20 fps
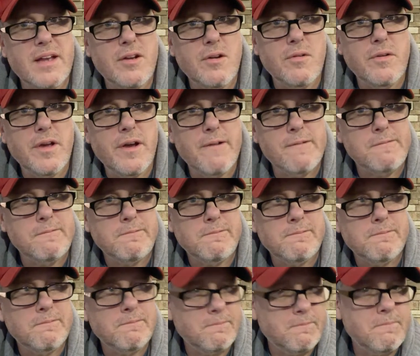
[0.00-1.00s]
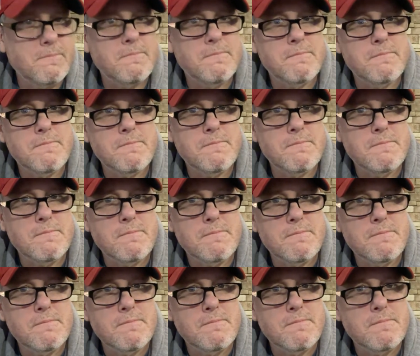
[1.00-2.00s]

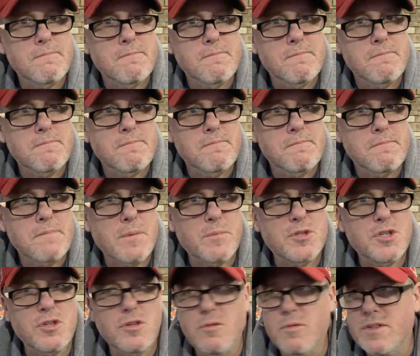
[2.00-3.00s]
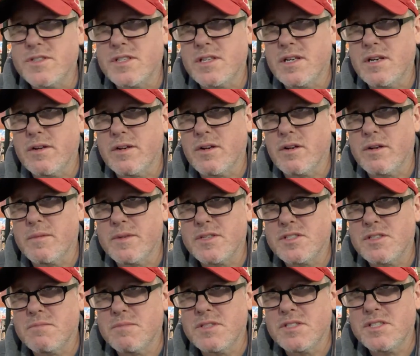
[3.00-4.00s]
I'm sure it wasn't carried on
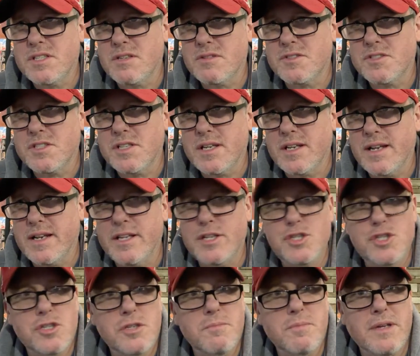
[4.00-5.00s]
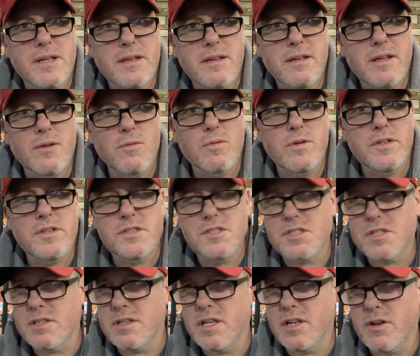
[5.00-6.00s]
MSNBC or CNN. It should be. It
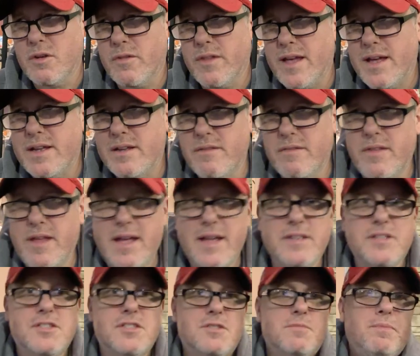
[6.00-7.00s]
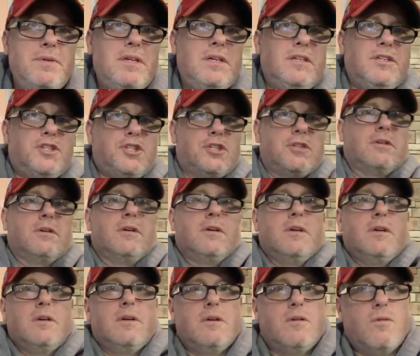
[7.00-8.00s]
was, you know, that speech
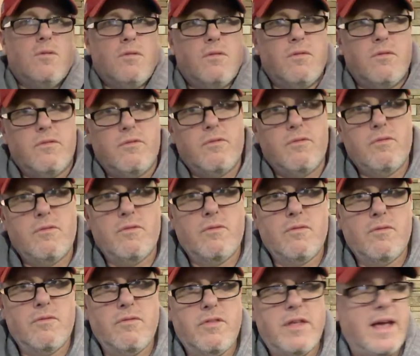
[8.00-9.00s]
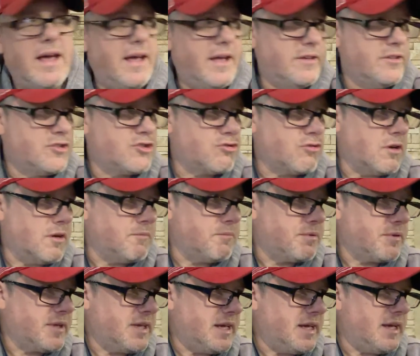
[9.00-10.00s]
that
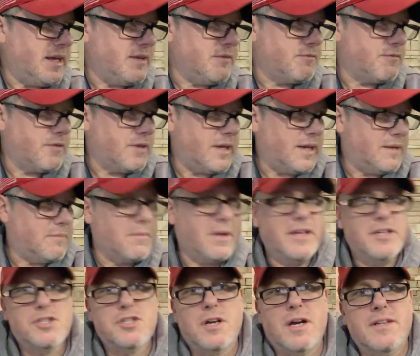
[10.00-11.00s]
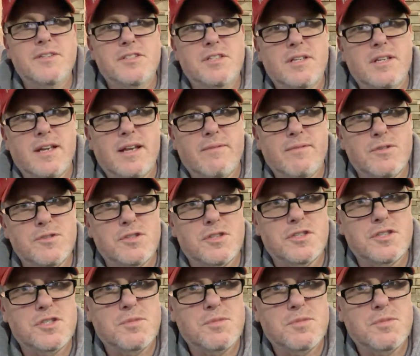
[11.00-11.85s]
Trump gave and Mike Johnson gave. Those are